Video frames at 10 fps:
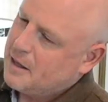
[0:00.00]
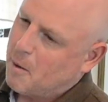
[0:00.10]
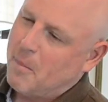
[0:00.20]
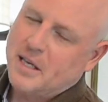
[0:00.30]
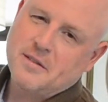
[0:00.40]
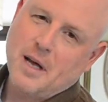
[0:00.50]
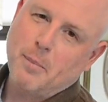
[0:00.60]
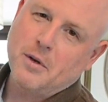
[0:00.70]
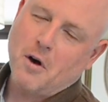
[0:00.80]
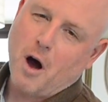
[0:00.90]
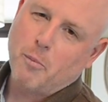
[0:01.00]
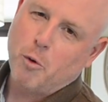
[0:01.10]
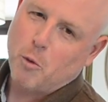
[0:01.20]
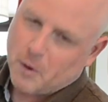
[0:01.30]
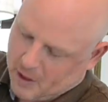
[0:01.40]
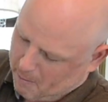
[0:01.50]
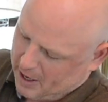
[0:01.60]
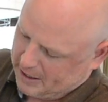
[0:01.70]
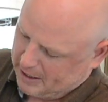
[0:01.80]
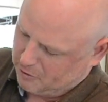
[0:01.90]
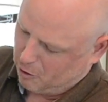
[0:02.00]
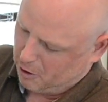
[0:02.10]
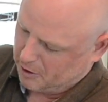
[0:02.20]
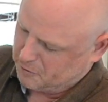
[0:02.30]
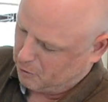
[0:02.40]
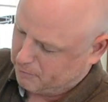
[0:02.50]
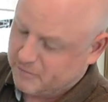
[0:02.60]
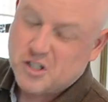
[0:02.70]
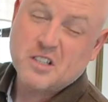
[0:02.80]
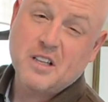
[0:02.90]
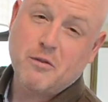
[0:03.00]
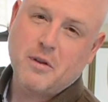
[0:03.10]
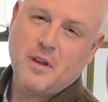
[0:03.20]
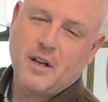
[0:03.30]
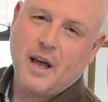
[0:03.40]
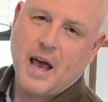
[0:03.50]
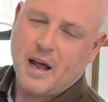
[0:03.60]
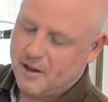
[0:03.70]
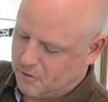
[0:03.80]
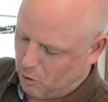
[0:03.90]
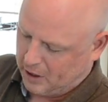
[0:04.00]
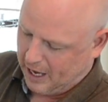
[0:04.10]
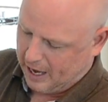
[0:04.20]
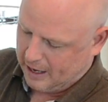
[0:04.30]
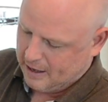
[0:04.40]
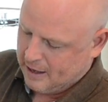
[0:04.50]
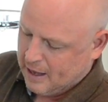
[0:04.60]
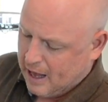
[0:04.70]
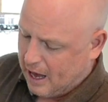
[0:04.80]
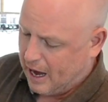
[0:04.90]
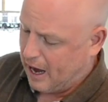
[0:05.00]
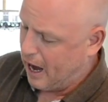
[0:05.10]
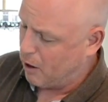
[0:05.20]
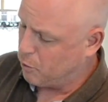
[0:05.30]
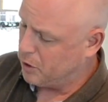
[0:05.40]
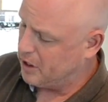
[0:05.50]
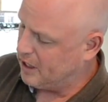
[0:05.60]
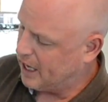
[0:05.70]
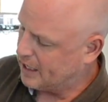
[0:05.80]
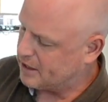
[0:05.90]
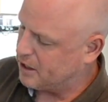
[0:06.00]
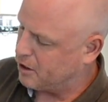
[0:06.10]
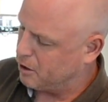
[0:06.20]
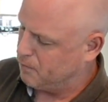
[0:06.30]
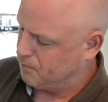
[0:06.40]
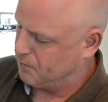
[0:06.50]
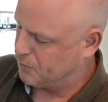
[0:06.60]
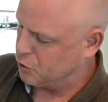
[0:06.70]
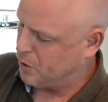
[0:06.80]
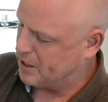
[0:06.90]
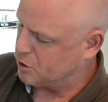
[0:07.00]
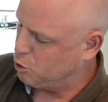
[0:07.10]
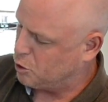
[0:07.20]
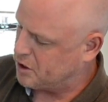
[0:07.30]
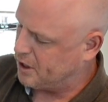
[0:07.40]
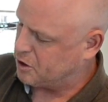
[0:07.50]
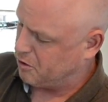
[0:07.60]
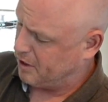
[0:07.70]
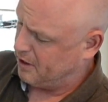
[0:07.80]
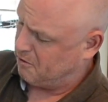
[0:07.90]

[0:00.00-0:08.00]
you might step in dog poop and they might get dirty. So just live with it and it's okay. I really like the translucent, or in